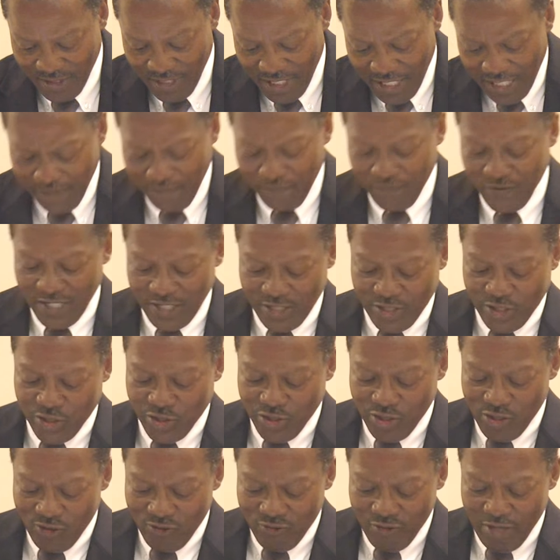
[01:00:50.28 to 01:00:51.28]
if the
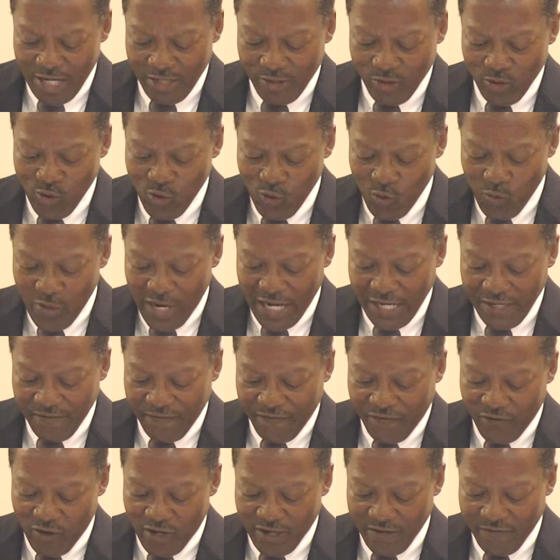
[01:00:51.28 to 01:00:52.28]
children who went
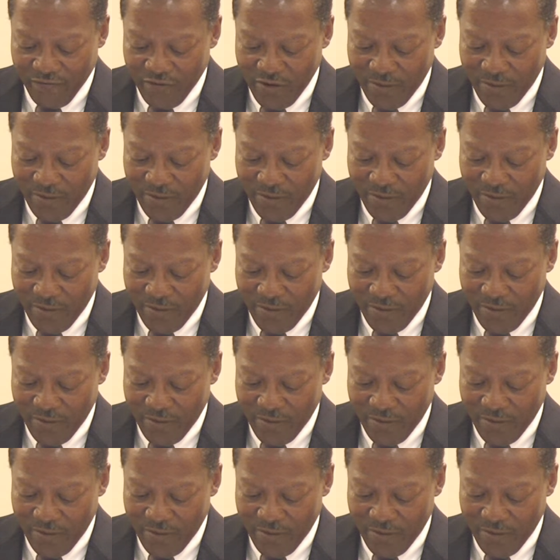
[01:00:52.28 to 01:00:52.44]
forth